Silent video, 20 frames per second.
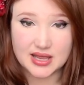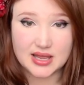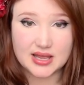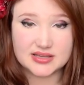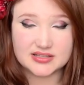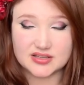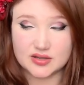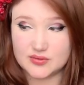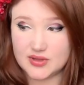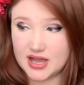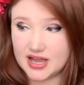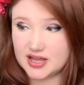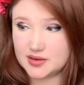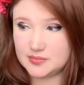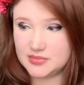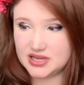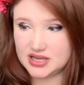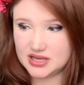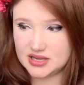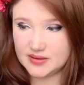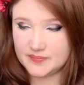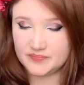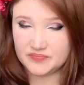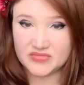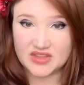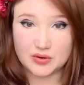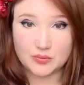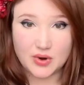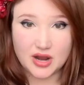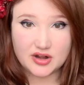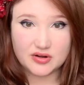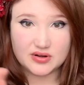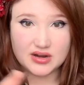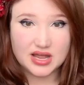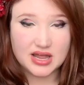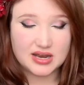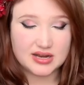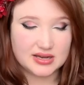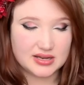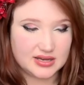So that can be
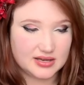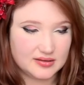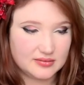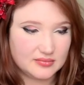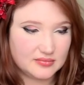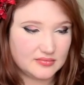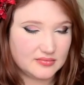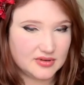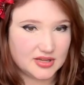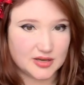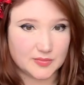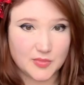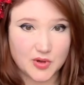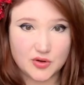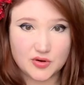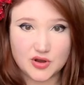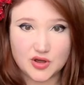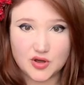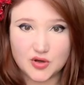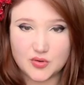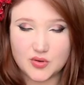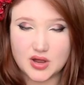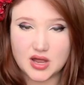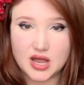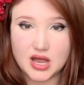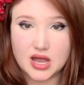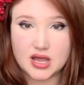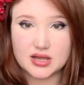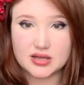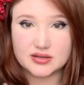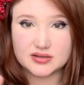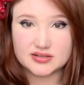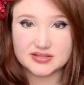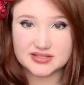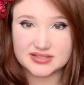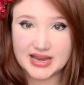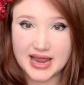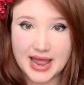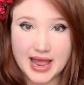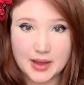RaiderNet, Edmodo,
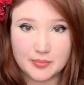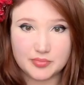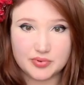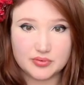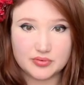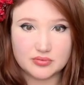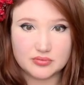Snap,